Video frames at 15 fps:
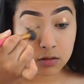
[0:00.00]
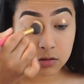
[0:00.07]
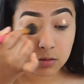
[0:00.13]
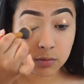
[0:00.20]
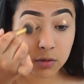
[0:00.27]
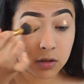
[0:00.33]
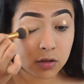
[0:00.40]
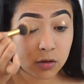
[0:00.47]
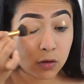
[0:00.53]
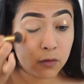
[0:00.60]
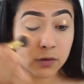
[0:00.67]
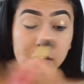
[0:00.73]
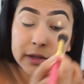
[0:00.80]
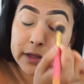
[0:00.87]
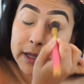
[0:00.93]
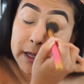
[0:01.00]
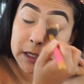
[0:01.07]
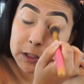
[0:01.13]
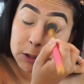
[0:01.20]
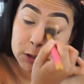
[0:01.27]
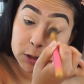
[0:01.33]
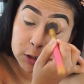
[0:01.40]
So I'm going to go for like
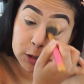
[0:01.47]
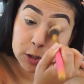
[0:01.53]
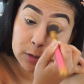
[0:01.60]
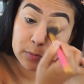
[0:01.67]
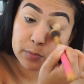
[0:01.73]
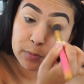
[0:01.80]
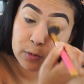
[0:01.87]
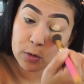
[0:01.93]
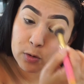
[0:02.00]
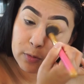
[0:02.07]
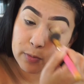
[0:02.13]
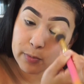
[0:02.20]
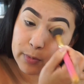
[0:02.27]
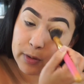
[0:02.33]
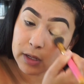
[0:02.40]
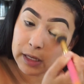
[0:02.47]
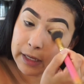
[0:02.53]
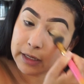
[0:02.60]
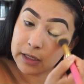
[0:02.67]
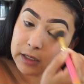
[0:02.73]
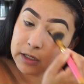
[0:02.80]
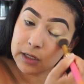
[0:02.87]
a simple but
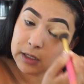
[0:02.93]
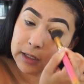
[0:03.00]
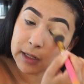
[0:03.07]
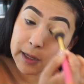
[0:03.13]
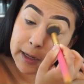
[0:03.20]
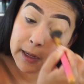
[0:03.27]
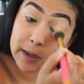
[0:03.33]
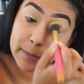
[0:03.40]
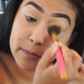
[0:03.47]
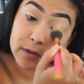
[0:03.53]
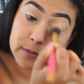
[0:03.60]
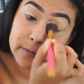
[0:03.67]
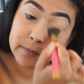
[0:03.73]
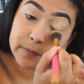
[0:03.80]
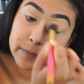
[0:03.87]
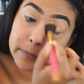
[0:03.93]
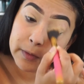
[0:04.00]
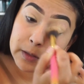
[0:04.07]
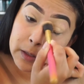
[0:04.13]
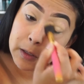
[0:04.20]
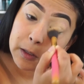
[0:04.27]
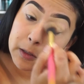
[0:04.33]
like glam
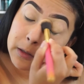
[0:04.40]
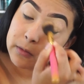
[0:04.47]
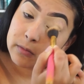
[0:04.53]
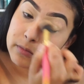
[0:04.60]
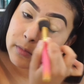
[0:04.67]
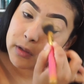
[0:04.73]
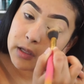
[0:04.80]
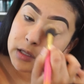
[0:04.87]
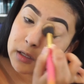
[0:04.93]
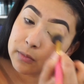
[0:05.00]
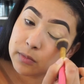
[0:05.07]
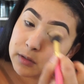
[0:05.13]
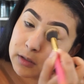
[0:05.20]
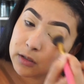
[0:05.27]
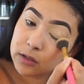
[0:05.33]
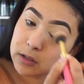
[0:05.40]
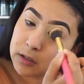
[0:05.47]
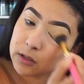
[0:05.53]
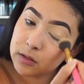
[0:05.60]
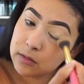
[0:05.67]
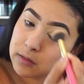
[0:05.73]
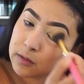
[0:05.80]
makeup look.
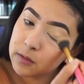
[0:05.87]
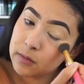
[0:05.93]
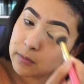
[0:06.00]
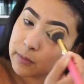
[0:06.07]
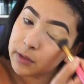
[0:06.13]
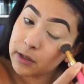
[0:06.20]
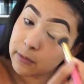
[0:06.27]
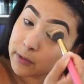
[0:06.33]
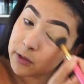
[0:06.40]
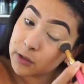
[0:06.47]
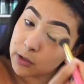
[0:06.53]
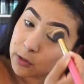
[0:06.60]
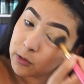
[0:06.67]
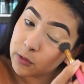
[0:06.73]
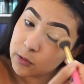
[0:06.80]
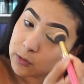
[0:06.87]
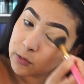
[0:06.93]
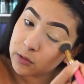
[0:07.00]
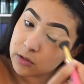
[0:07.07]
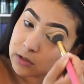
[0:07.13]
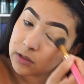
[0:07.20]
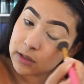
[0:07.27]
But I want to
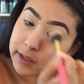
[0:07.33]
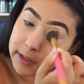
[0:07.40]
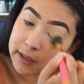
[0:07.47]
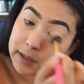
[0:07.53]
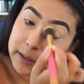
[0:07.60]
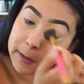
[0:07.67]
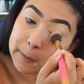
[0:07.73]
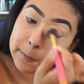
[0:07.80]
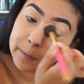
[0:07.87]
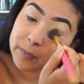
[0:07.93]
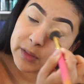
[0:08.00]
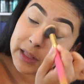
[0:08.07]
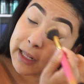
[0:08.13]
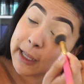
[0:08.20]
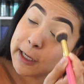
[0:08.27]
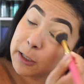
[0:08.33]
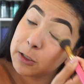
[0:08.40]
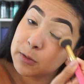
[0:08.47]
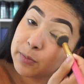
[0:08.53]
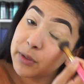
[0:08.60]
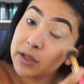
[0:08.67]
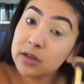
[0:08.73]
use like a light
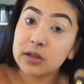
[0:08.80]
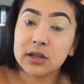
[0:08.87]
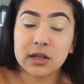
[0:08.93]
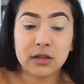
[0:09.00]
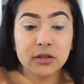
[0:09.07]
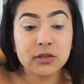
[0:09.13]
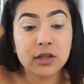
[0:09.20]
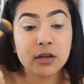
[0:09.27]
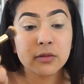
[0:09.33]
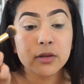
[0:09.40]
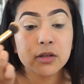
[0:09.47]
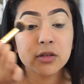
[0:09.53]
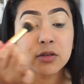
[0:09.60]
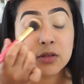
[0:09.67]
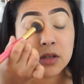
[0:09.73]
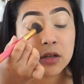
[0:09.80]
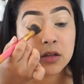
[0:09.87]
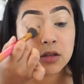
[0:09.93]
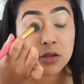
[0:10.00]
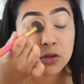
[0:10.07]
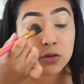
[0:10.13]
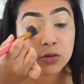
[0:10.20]
pink colors. I don't want to use
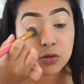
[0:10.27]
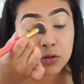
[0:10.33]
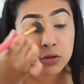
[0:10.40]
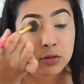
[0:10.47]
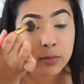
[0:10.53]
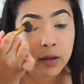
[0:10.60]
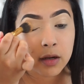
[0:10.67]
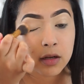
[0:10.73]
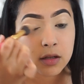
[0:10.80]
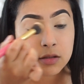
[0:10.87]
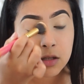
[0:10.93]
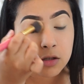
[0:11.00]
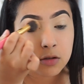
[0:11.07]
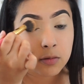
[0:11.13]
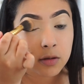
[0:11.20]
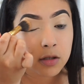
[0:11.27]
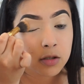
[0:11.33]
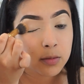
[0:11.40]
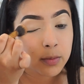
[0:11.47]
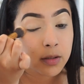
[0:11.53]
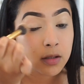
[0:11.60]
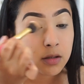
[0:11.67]
anything too dramatic because I do want it
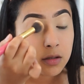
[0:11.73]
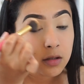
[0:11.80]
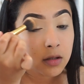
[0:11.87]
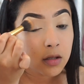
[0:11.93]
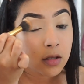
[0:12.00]
to be